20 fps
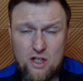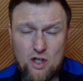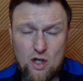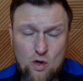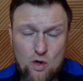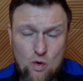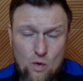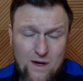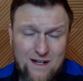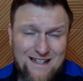
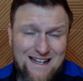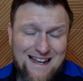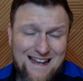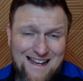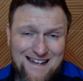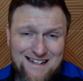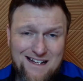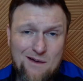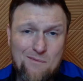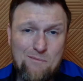you're going to
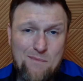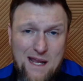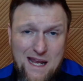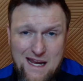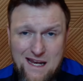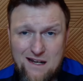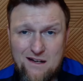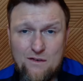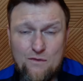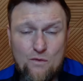end up
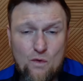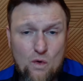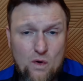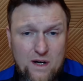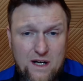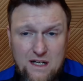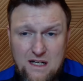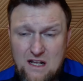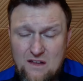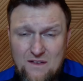paying
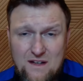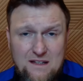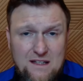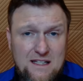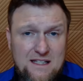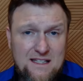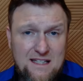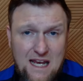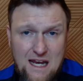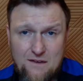for anything
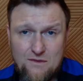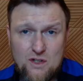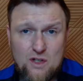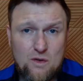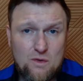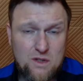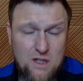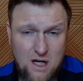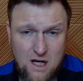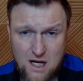that saves
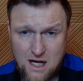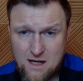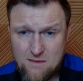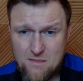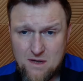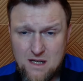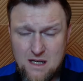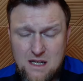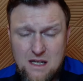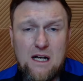you
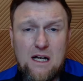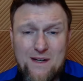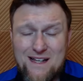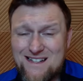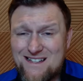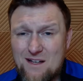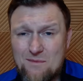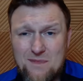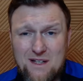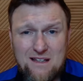time
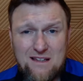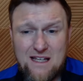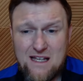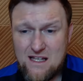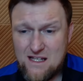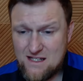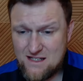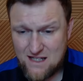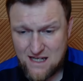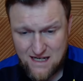doing something
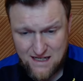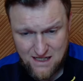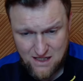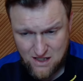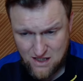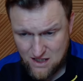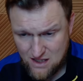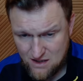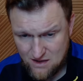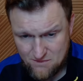that is
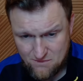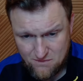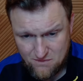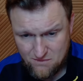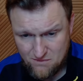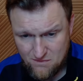like a uh,